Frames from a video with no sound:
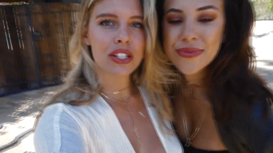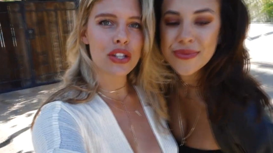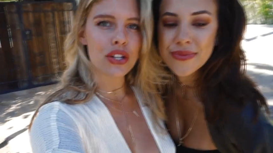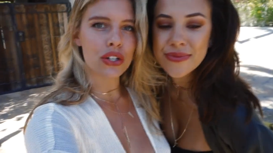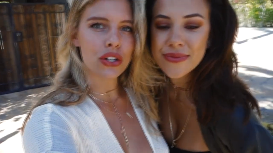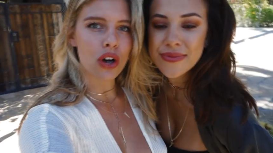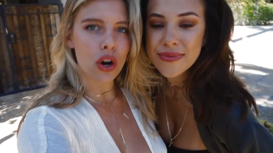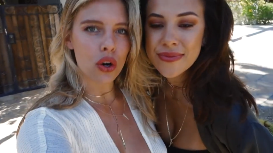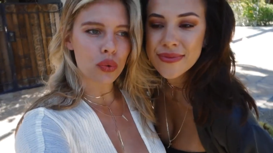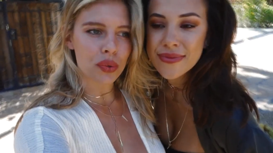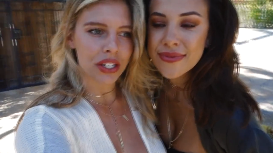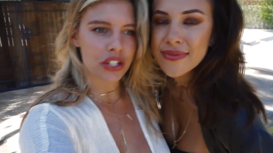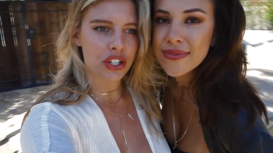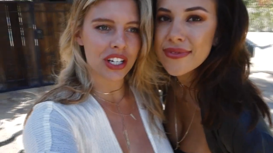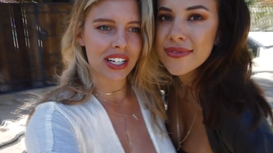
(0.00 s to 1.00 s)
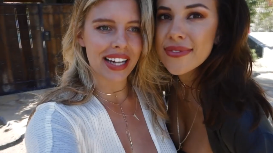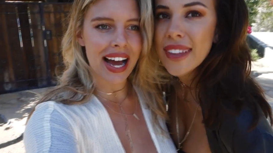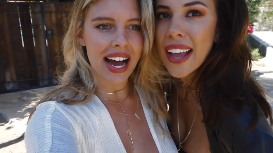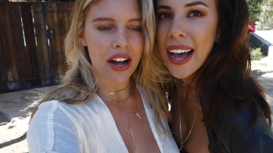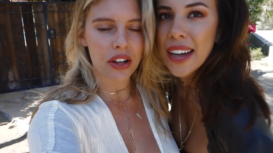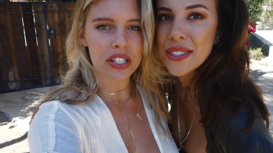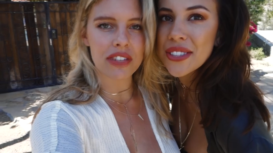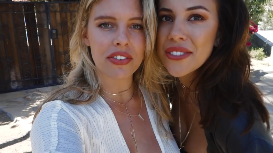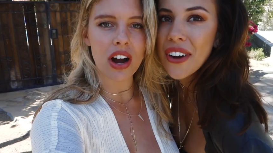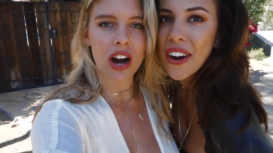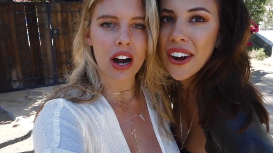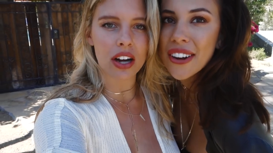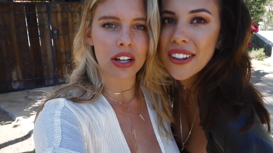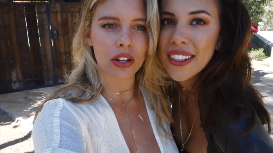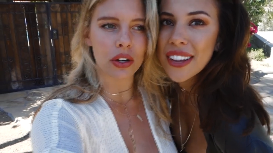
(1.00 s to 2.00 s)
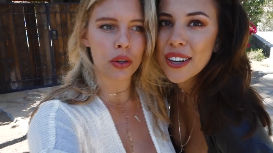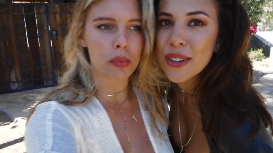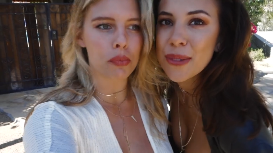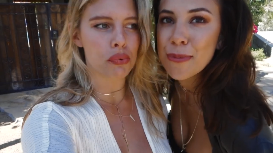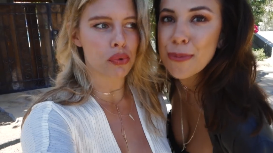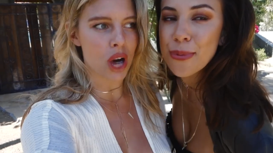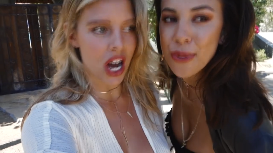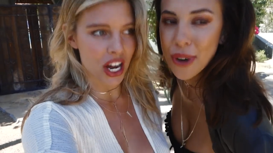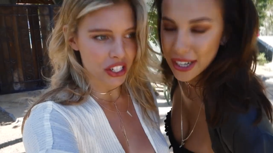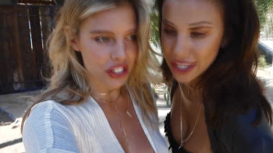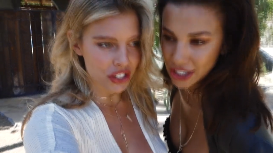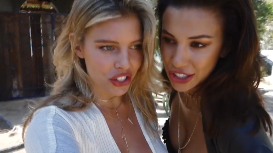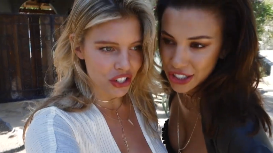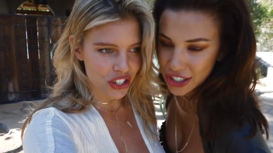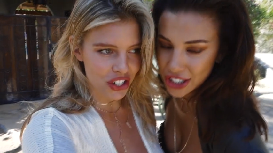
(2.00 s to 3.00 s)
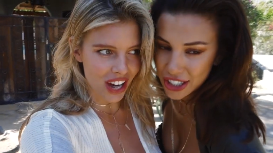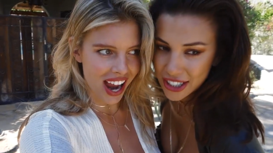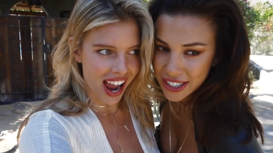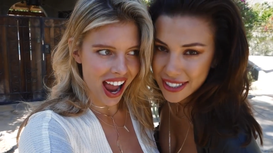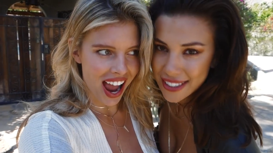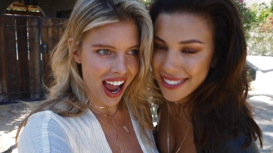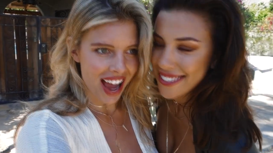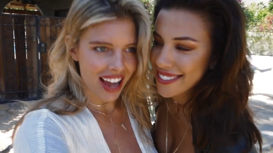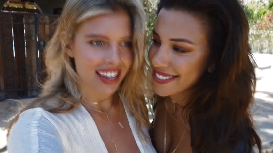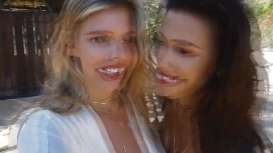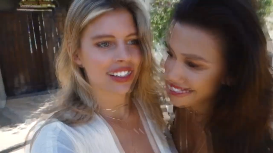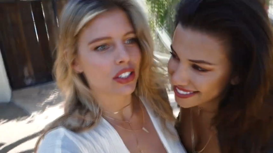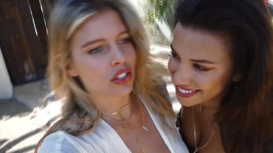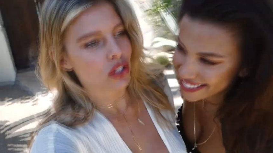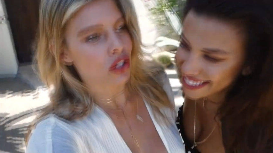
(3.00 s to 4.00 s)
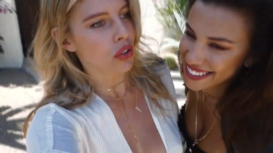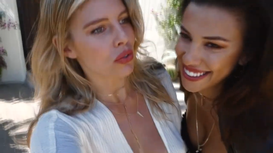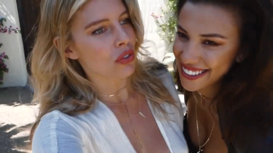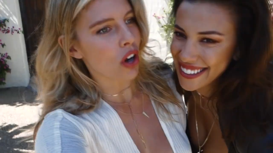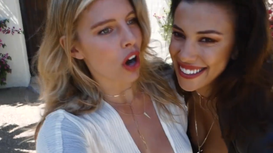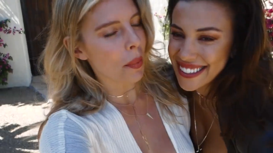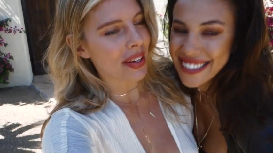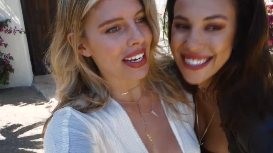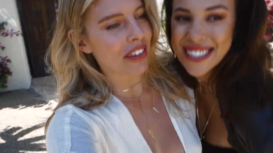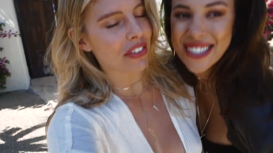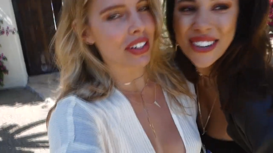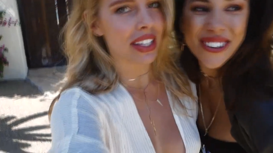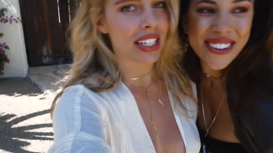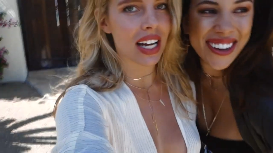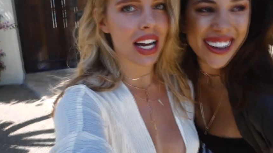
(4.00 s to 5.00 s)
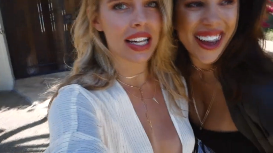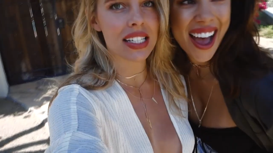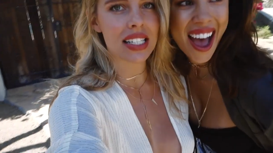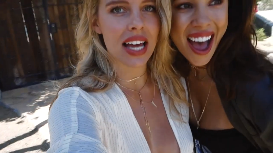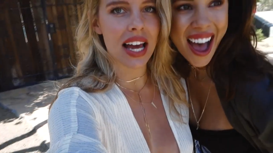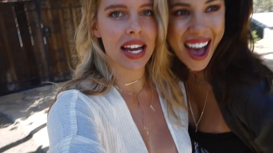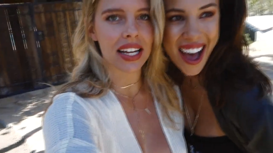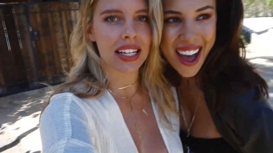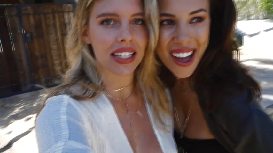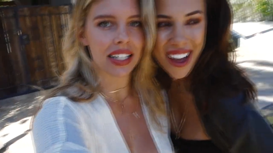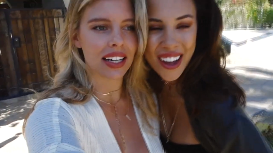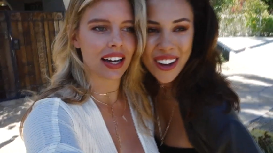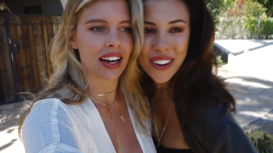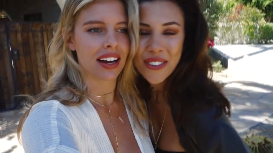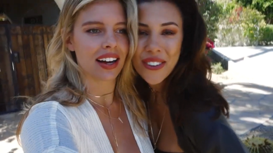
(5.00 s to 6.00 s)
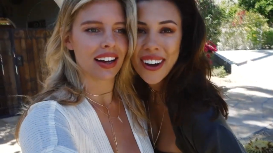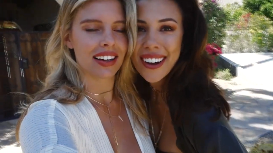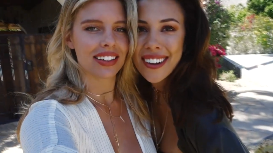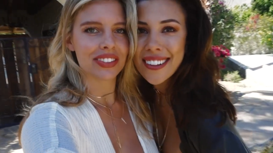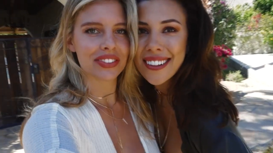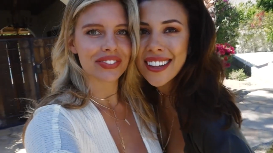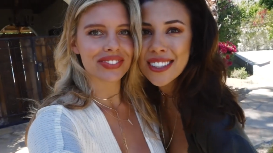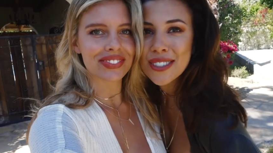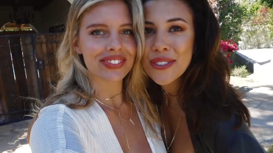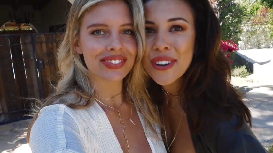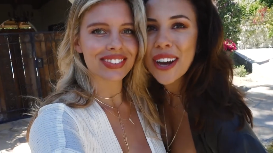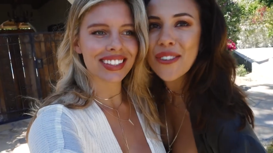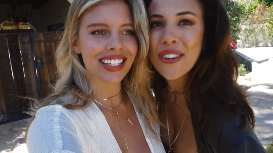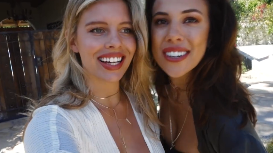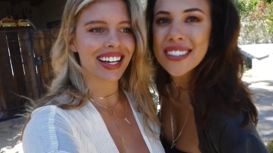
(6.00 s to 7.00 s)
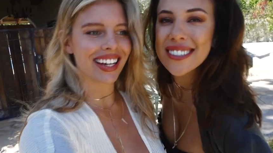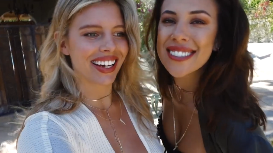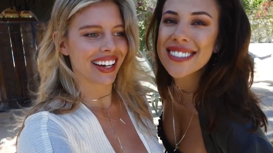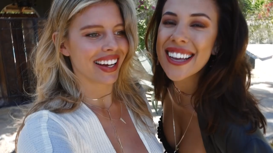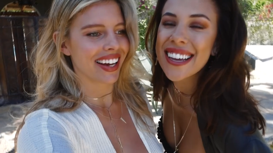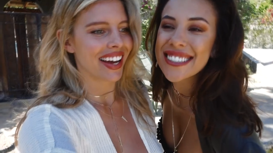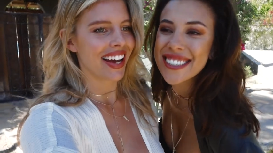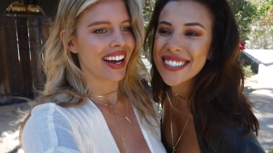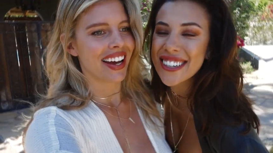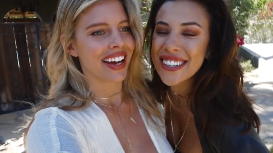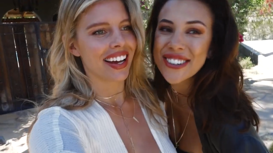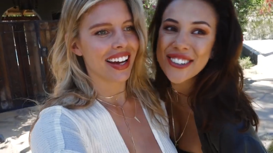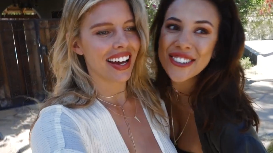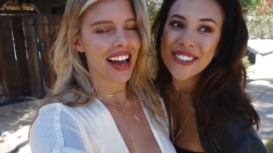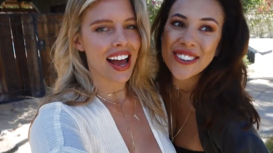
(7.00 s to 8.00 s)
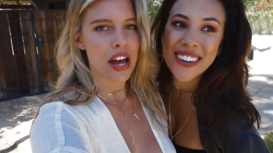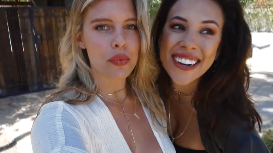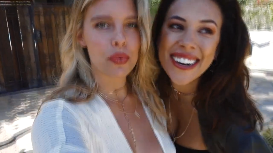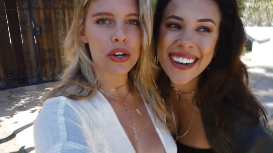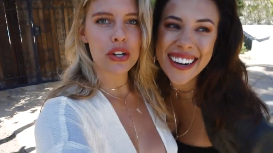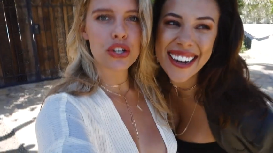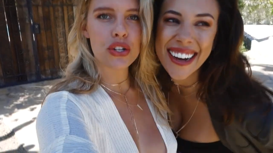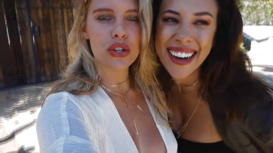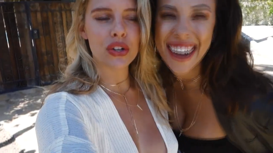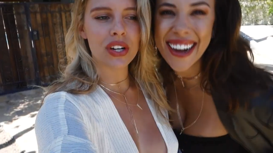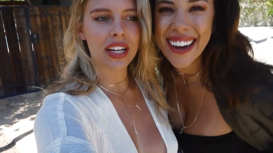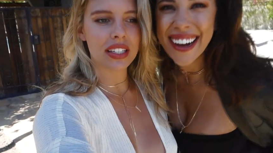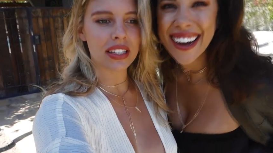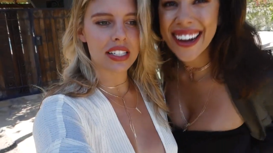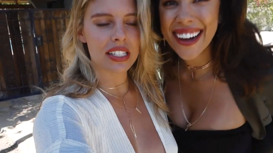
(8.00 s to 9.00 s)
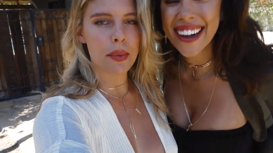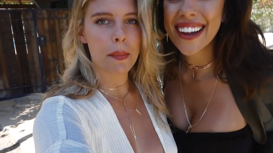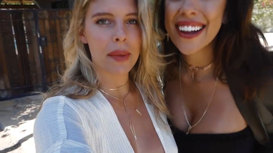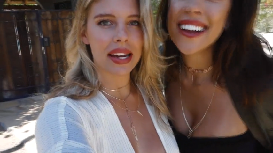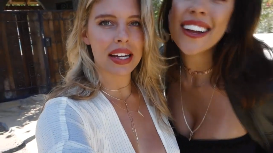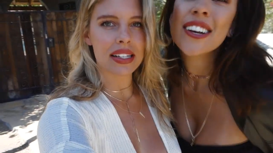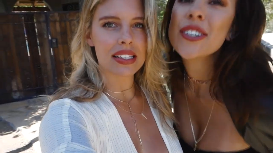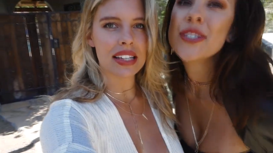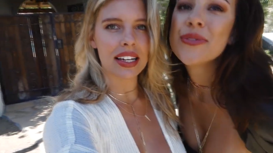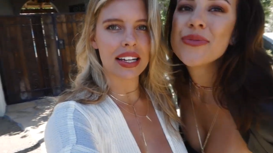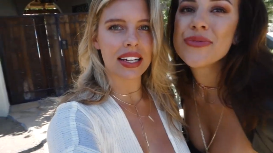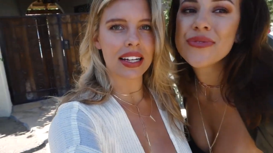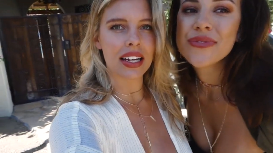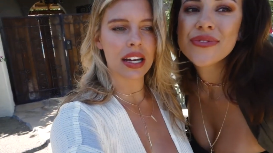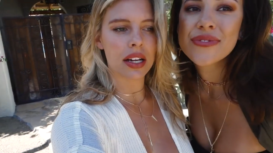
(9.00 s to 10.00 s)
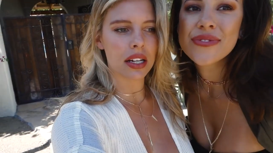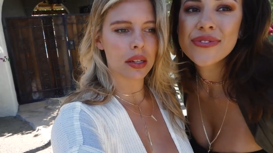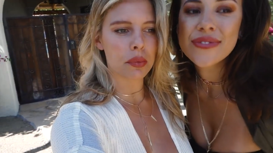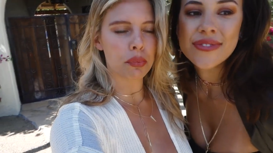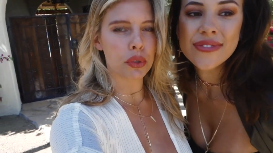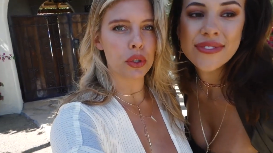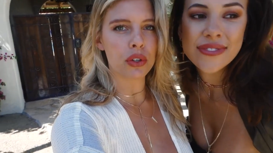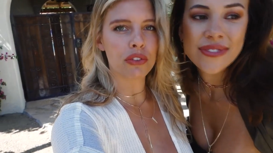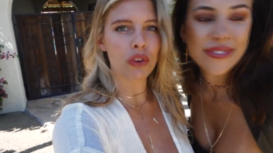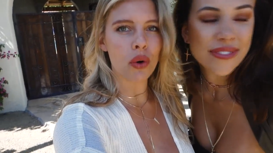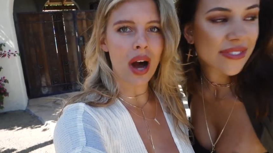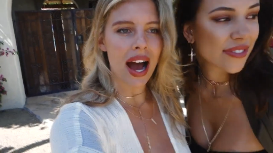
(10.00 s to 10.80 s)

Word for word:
Speaker 1: to the Nicole Richie House, House of, Harlow, Harlow brunch. brunch. Don't copy everything I say.
Speaker 2: Well, that's what I wanted to say too. and we're shooting
Speaker 1: at this amazing, beautiful